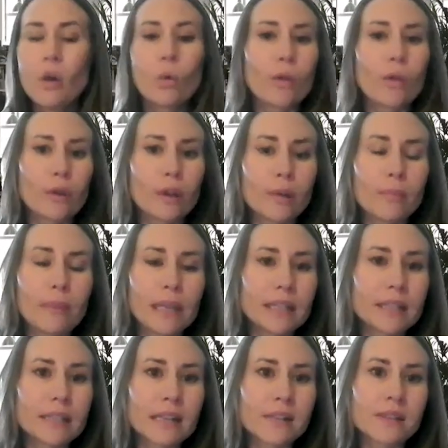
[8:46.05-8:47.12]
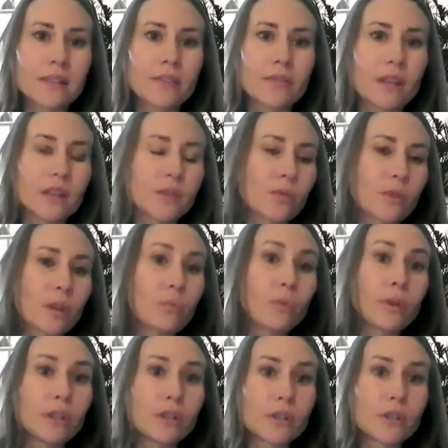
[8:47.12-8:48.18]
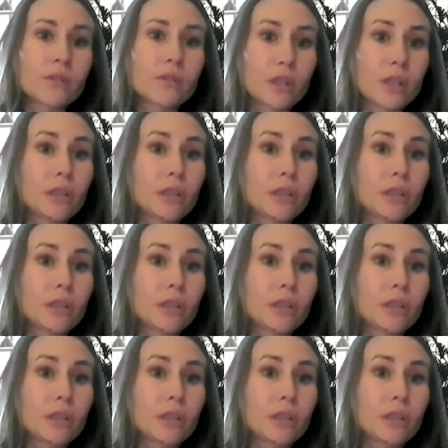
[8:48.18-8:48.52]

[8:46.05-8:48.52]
or they're in a beta testing phase where they really just